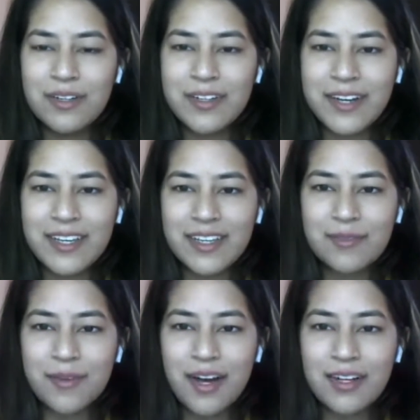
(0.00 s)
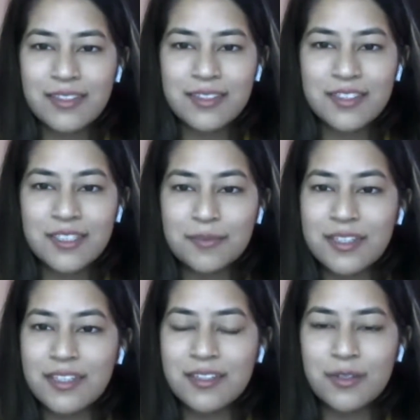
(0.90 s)
with Absolutely. time, and it's just
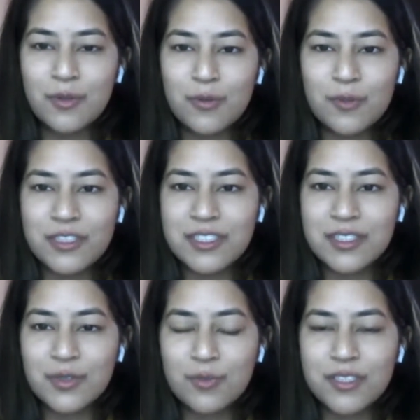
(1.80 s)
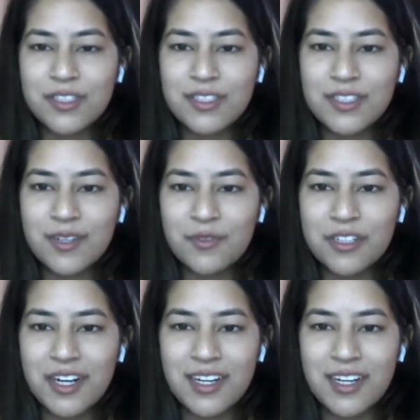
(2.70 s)
making the whole process so much easier for